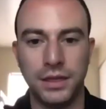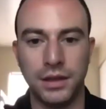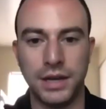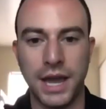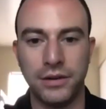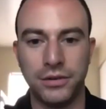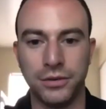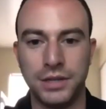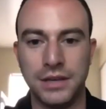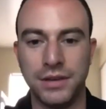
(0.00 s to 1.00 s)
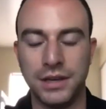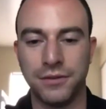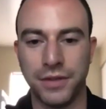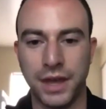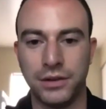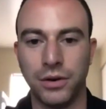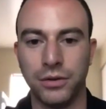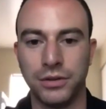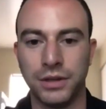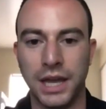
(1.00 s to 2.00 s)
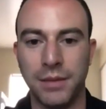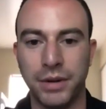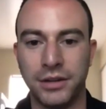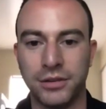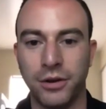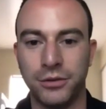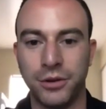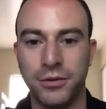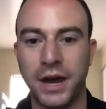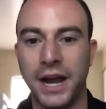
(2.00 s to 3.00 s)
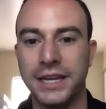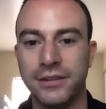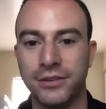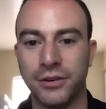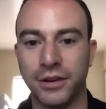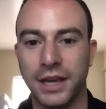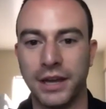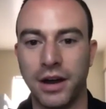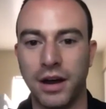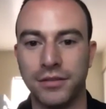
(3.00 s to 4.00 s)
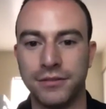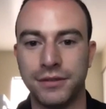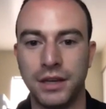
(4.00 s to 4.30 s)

the national TV for that Tulsa game, but it's also 9 Eastern kickoff.